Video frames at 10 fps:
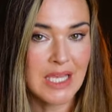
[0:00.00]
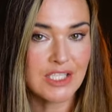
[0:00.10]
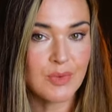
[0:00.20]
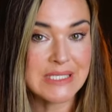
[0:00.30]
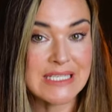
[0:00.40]

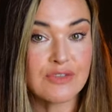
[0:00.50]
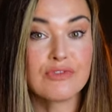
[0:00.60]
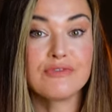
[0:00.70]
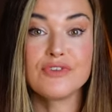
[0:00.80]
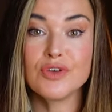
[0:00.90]
So we tend to
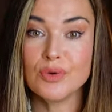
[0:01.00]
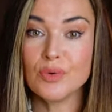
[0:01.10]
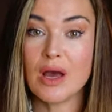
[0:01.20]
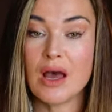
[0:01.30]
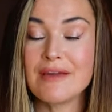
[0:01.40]

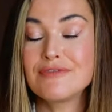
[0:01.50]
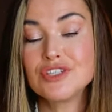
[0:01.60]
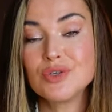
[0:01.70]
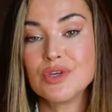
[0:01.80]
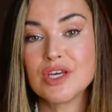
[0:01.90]
review every
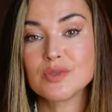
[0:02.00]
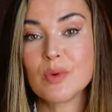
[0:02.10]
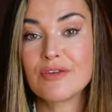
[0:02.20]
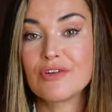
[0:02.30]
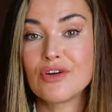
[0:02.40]
2 years
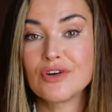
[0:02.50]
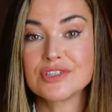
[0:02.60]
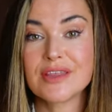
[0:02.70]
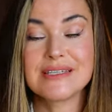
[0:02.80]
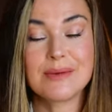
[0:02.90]
whether or not
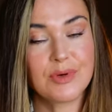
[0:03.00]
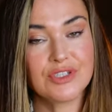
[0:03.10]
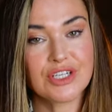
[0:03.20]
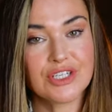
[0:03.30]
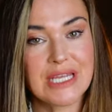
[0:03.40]
the depot
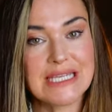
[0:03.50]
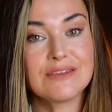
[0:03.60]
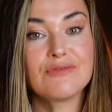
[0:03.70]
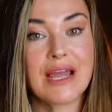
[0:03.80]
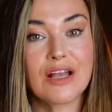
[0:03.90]
injection is
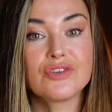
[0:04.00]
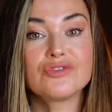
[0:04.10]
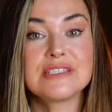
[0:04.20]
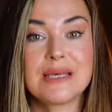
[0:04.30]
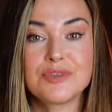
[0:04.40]
the right
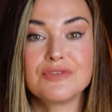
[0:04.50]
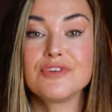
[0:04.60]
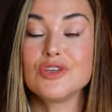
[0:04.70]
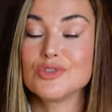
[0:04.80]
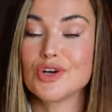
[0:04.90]
contraception
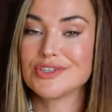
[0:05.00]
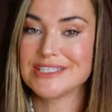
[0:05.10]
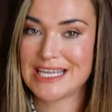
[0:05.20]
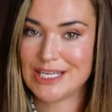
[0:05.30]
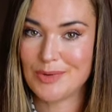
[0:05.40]
for you to
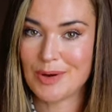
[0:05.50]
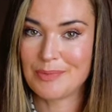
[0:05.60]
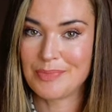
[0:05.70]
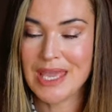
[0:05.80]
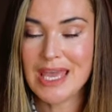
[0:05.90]
continue on.
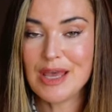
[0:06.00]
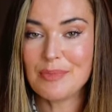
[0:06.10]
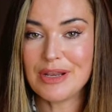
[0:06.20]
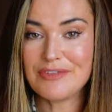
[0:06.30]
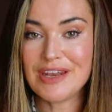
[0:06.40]

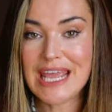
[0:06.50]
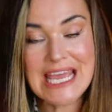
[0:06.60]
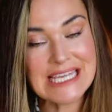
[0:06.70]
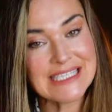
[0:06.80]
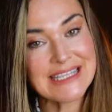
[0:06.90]
But if it
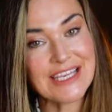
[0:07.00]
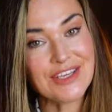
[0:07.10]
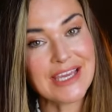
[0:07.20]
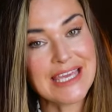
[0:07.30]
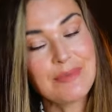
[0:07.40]
is, then you
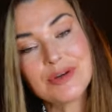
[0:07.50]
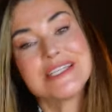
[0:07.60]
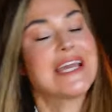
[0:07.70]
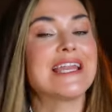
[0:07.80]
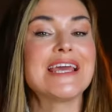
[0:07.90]
can keep on
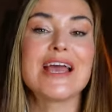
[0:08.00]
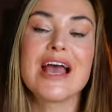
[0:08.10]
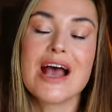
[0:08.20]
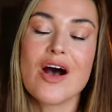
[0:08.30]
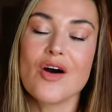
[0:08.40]
taking it
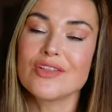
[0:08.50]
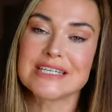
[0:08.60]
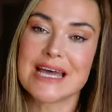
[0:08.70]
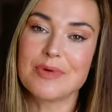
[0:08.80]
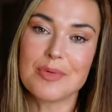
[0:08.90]
all the
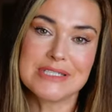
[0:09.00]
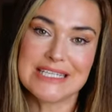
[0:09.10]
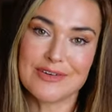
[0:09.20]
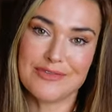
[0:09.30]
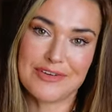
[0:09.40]
time up until you're